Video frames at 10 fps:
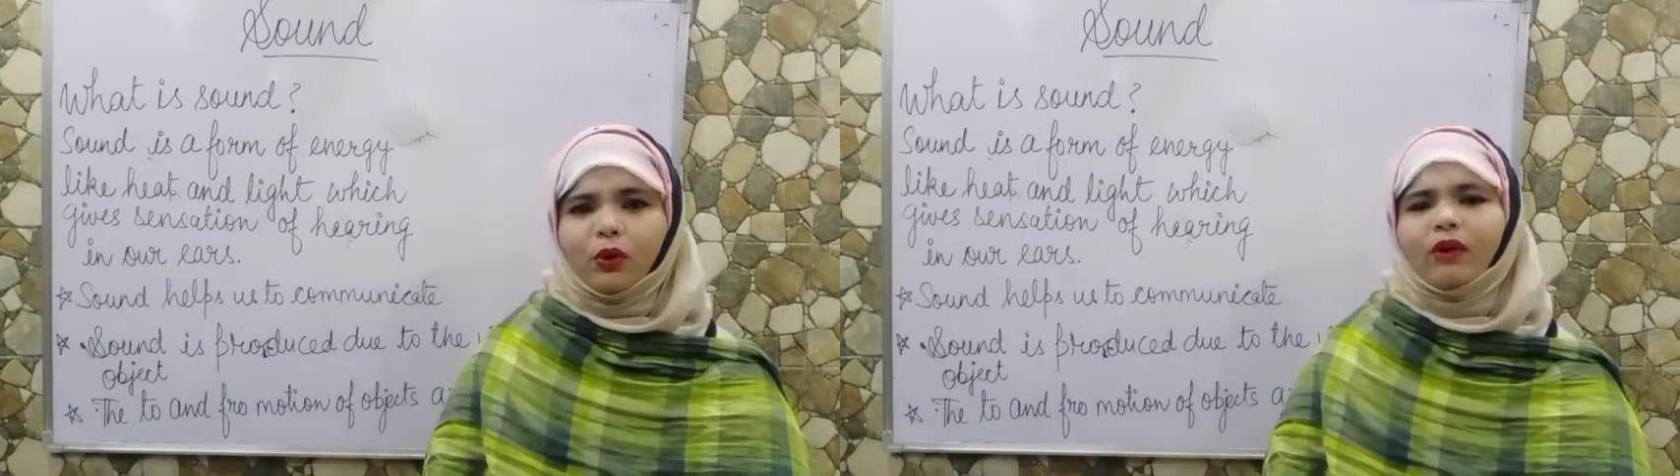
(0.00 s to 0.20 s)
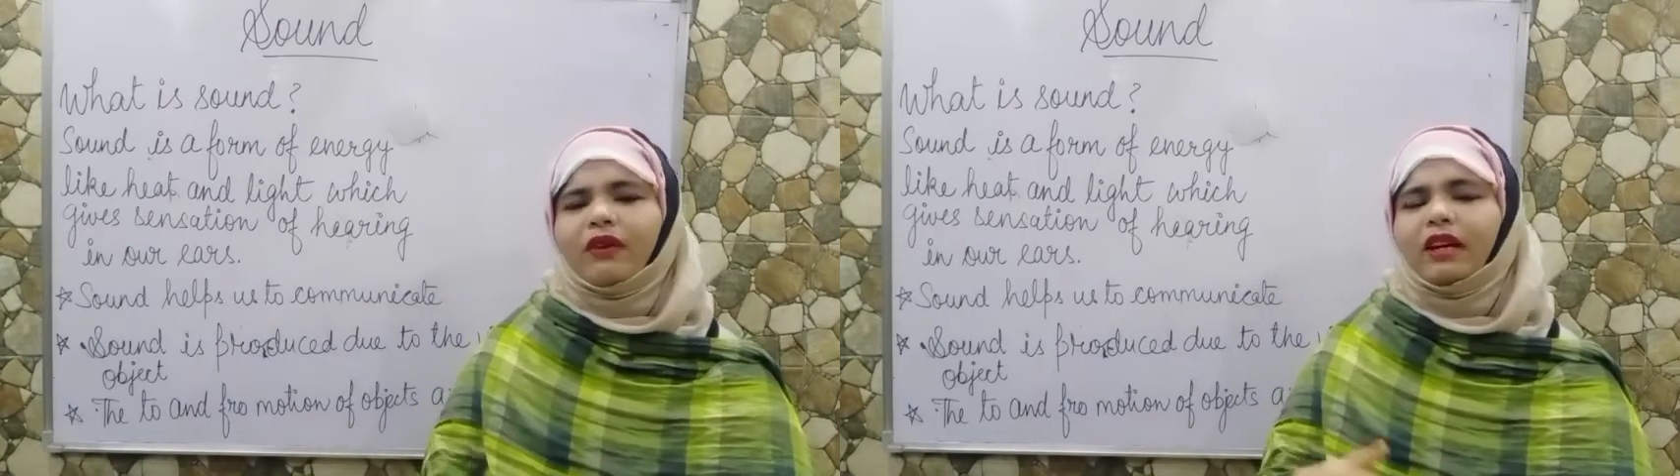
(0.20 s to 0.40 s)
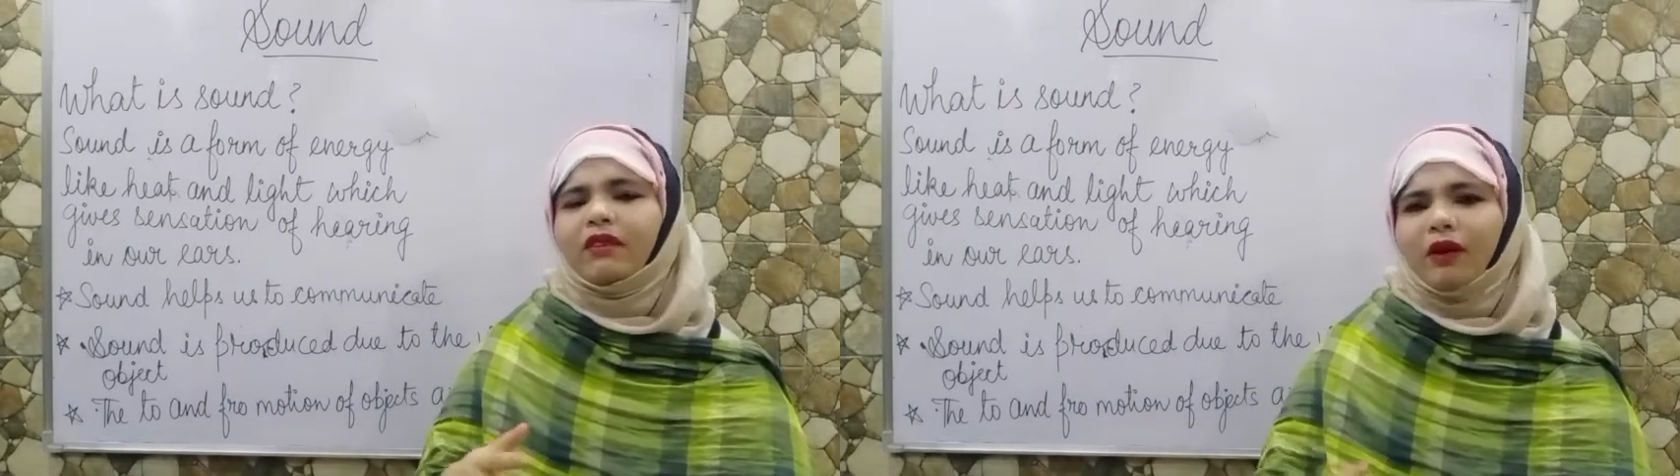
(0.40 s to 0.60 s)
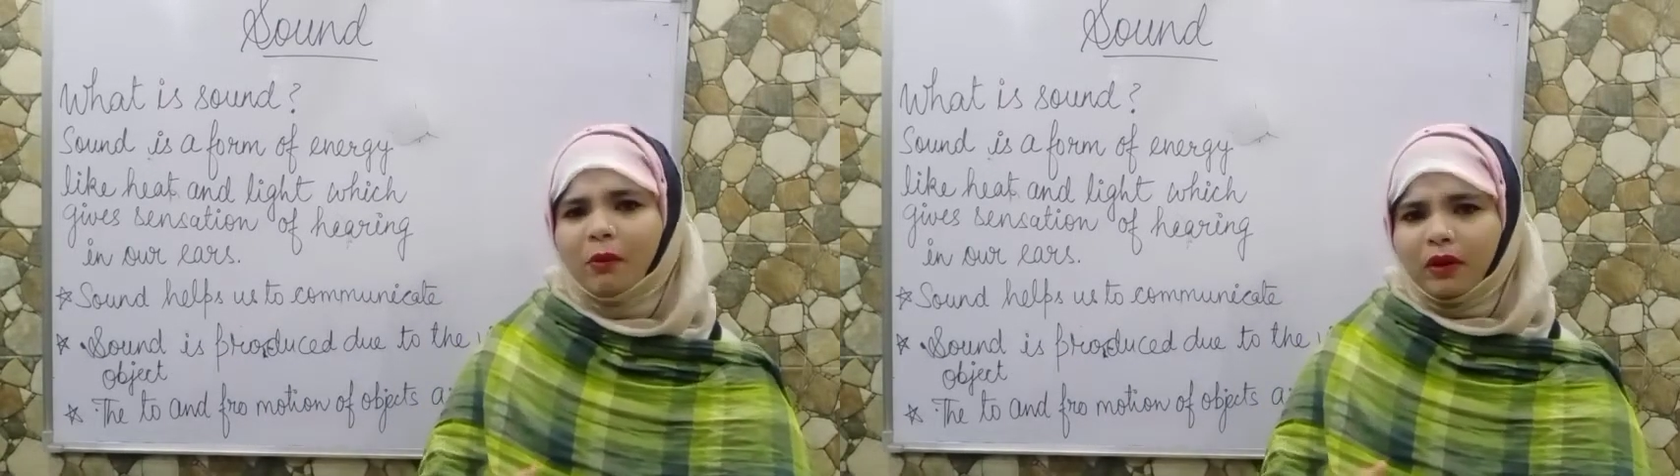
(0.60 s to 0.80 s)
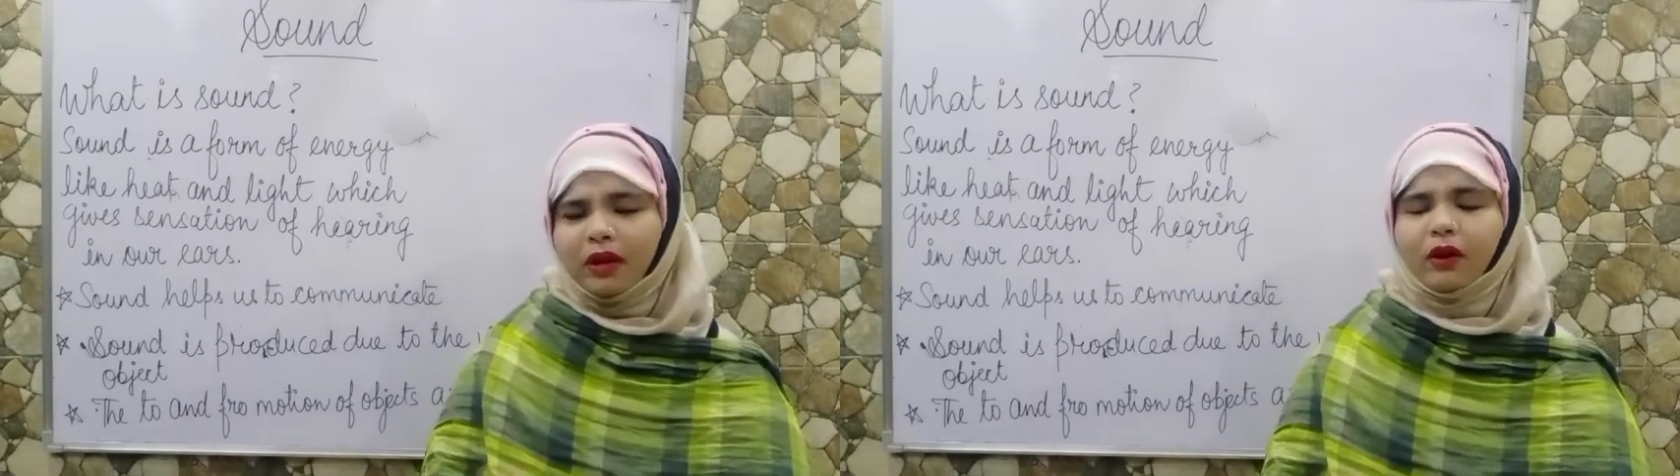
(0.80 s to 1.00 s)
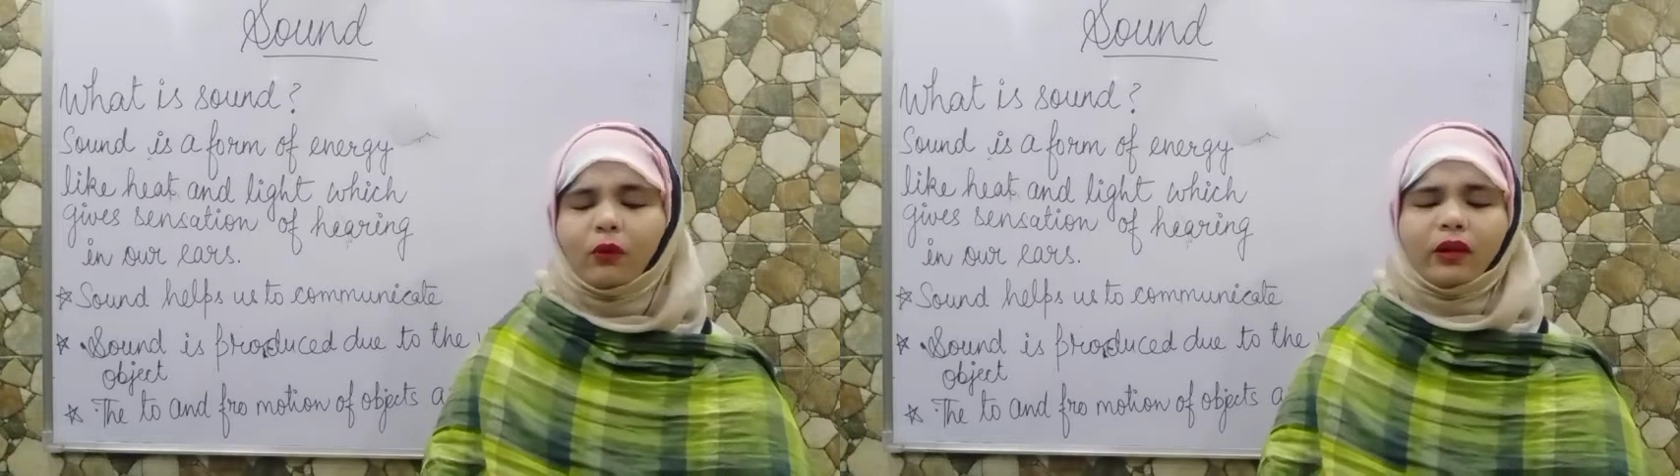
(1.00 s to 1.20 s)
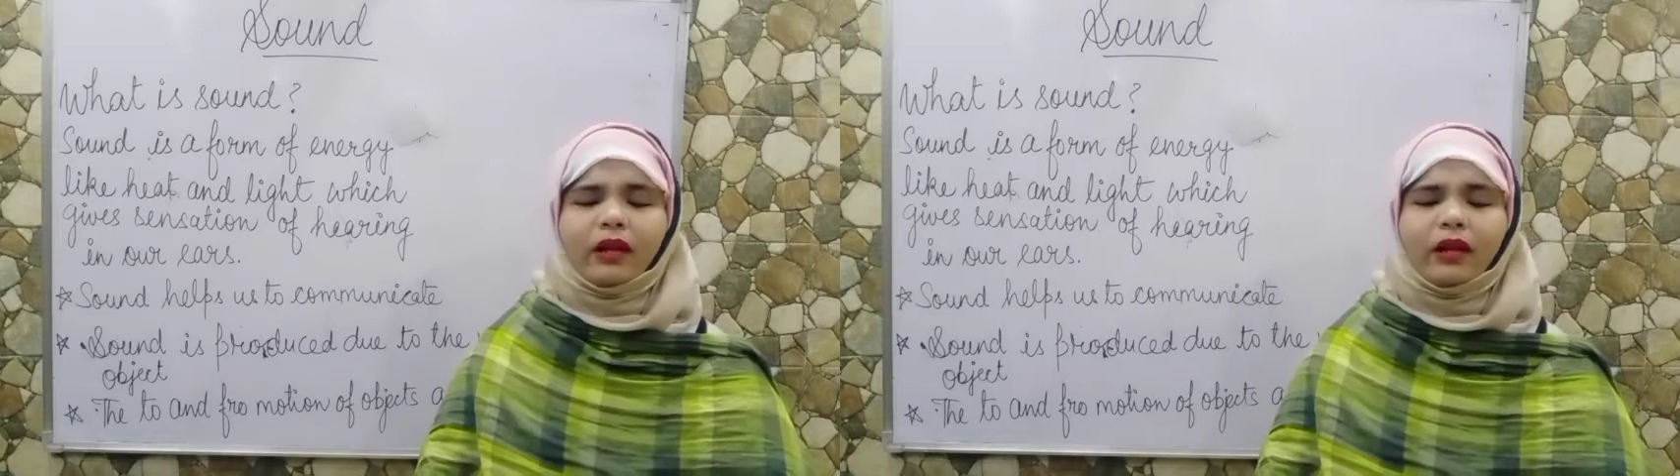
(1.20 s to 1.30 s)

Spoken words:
You are very familiar with